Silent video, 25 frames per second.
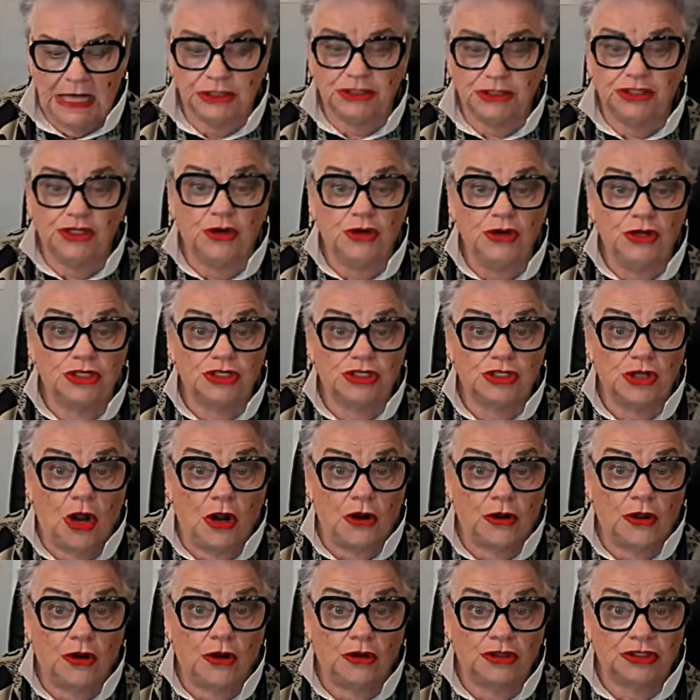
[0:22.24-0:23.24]
Jude's
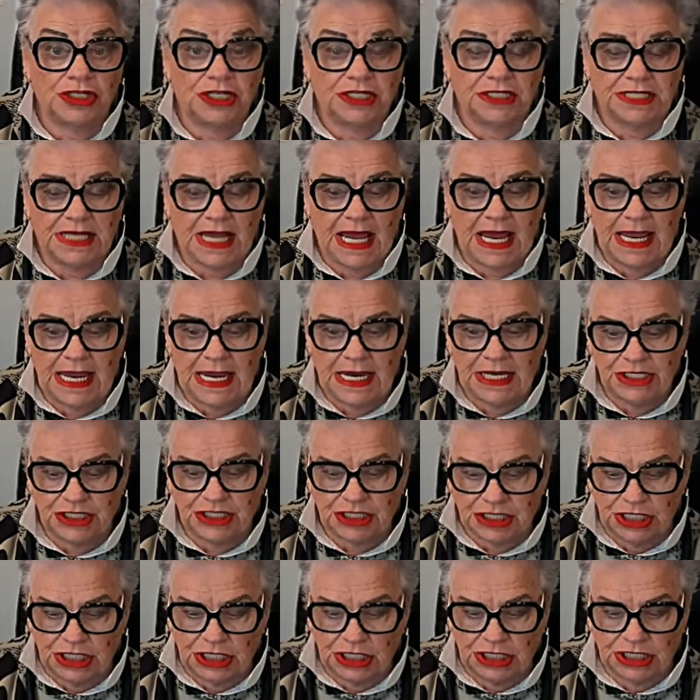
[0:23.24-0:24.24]
not on today.
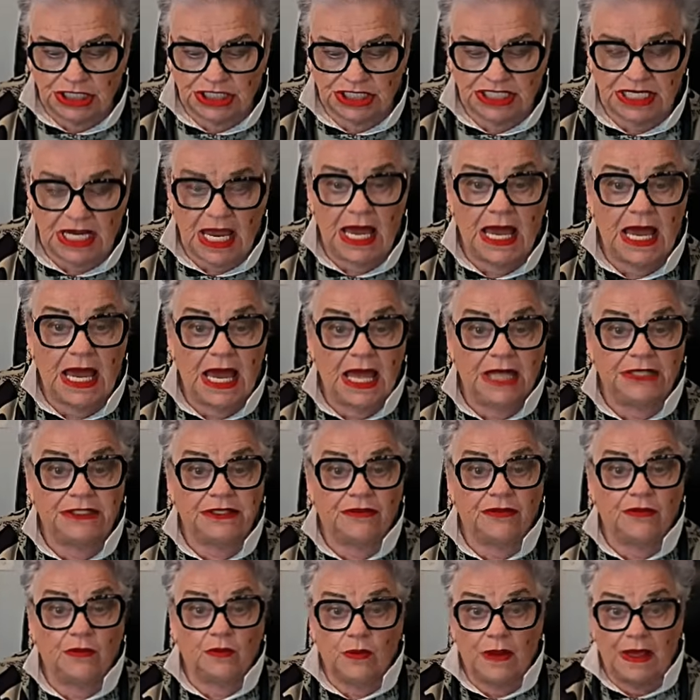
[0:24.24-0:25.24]
She's
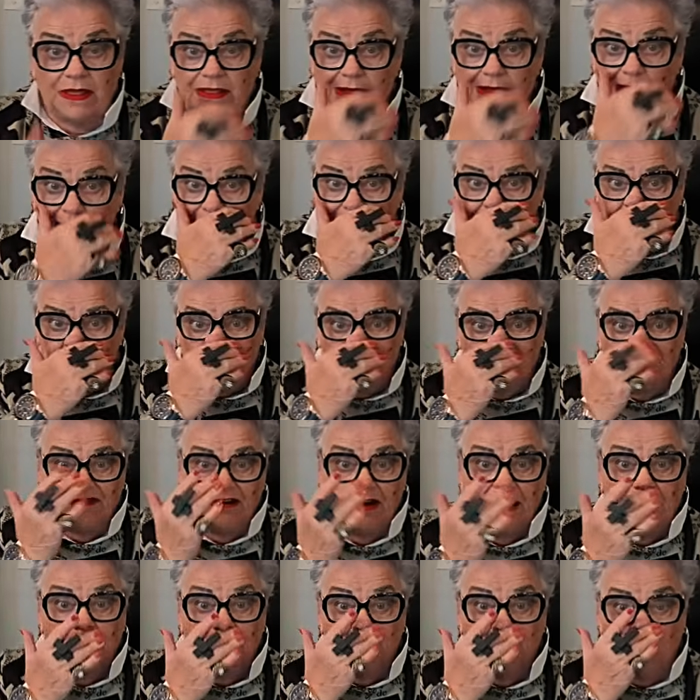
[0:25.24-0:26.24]
under the weather, not
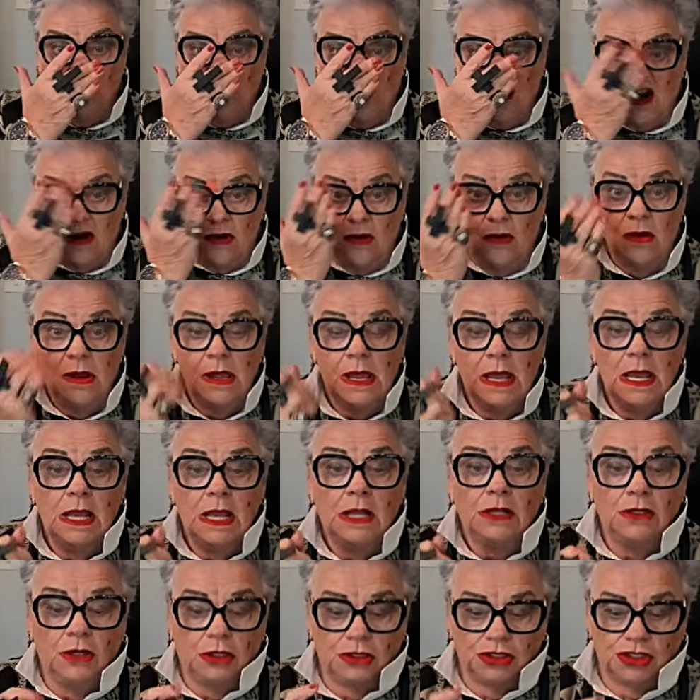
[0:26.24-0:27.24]
feeling well.
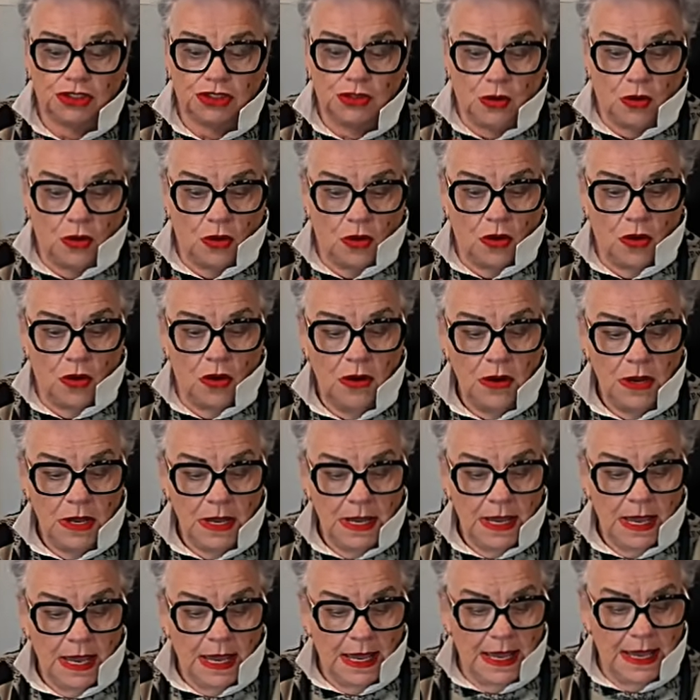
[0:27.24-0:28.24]
Not sure
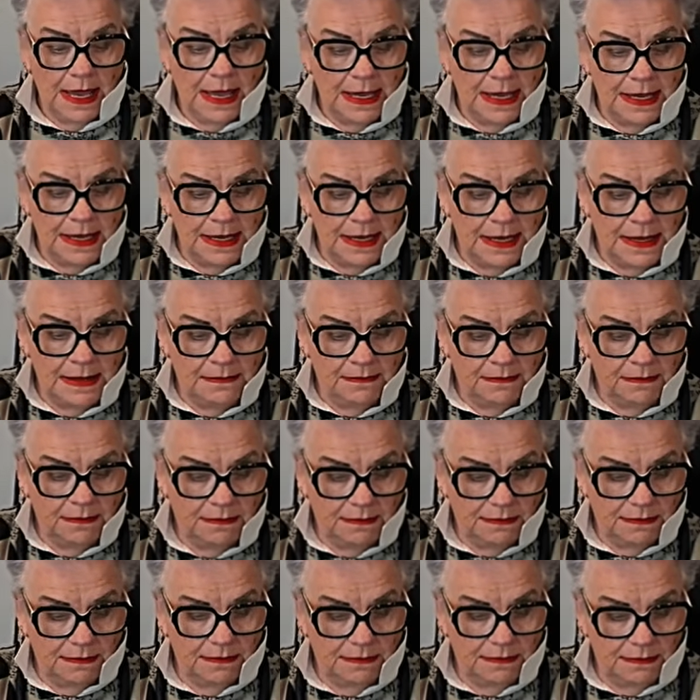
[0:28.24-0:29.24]
how
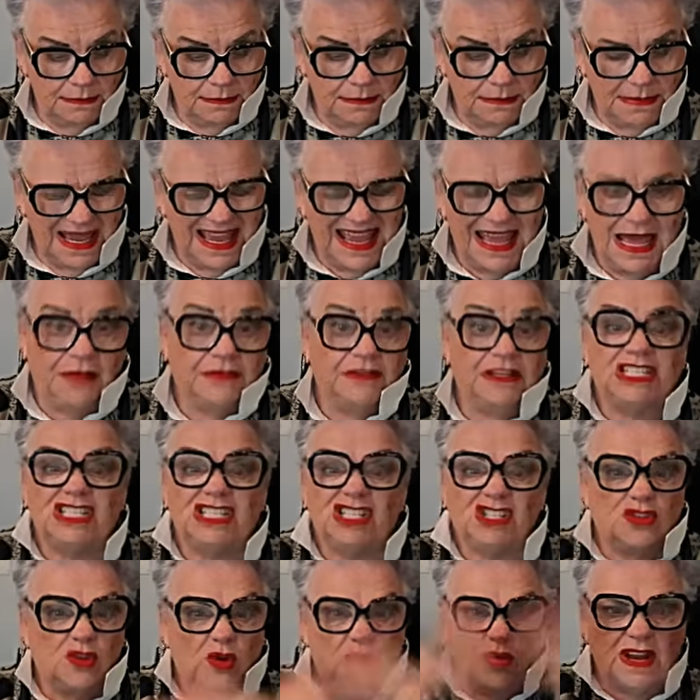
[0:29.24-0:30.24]
this
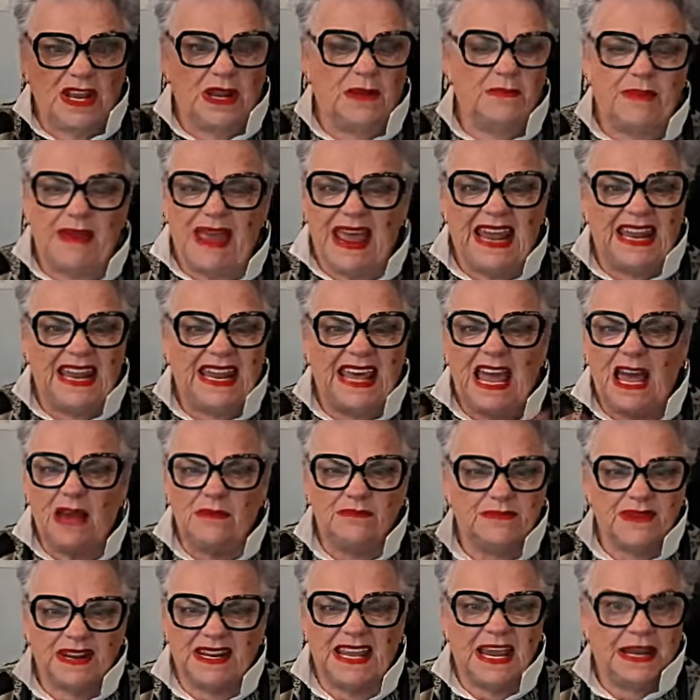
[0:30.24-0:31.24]
is all going to pan
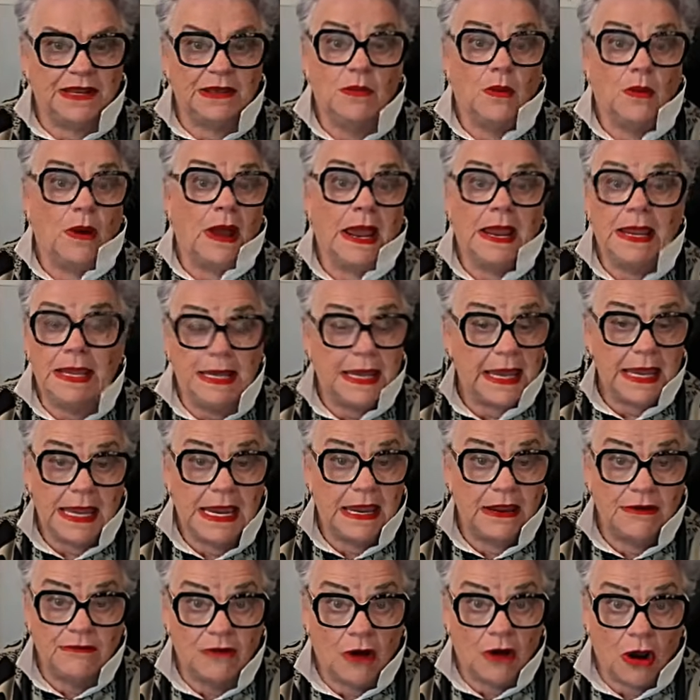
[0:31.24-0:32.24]
out. But anyway,
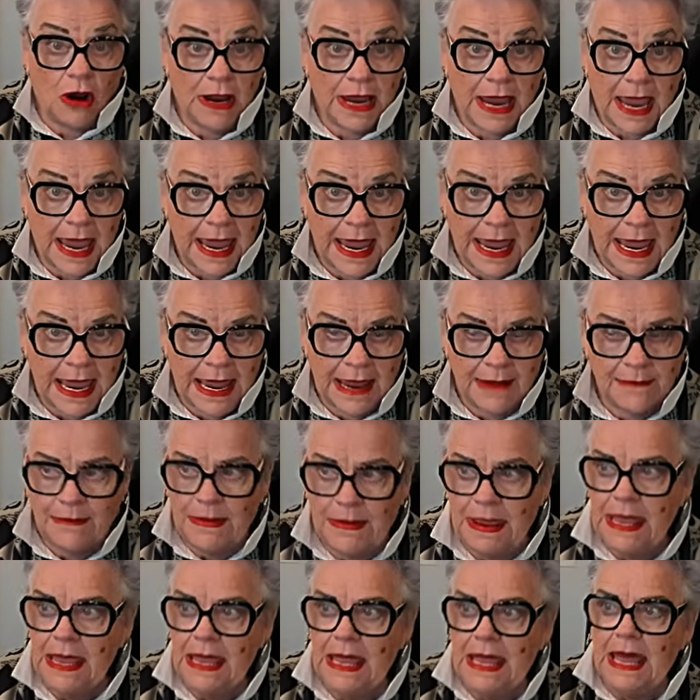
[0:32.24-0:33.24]
here I
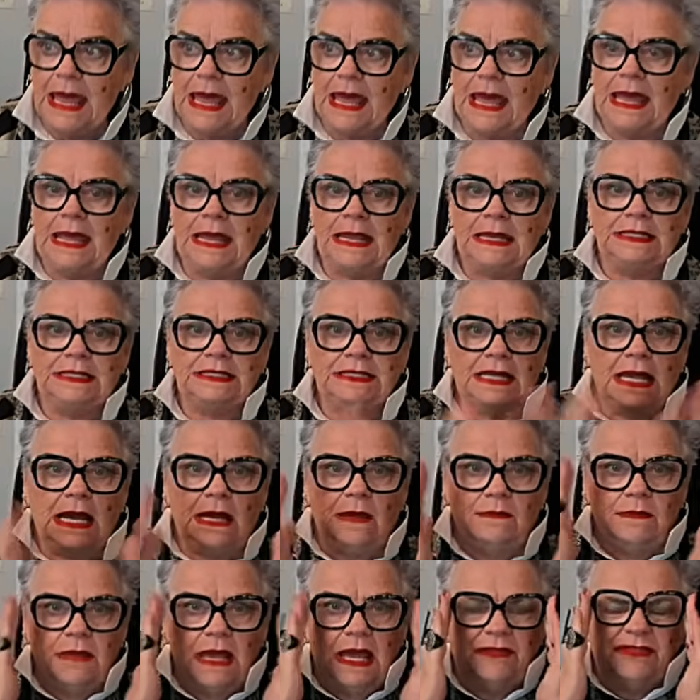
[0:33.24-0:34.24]
am. And
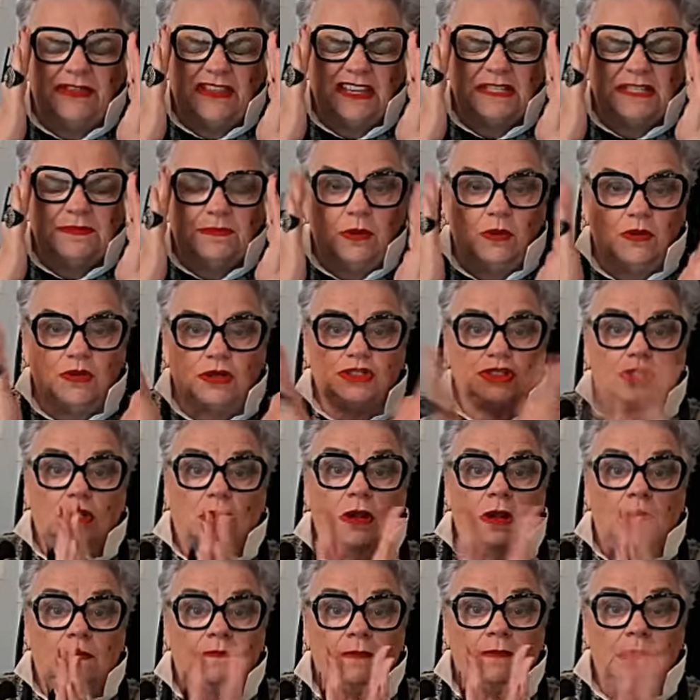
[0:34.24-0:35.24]
at this point of
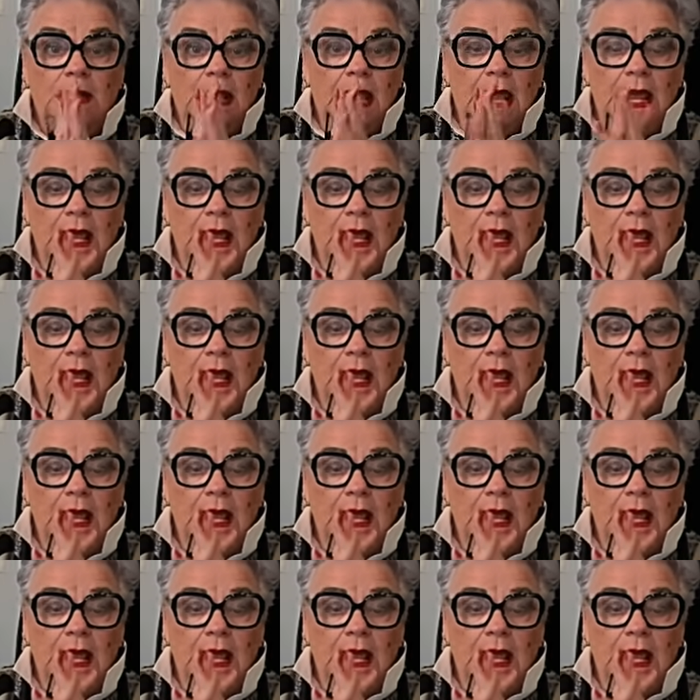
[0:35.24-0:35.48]
time,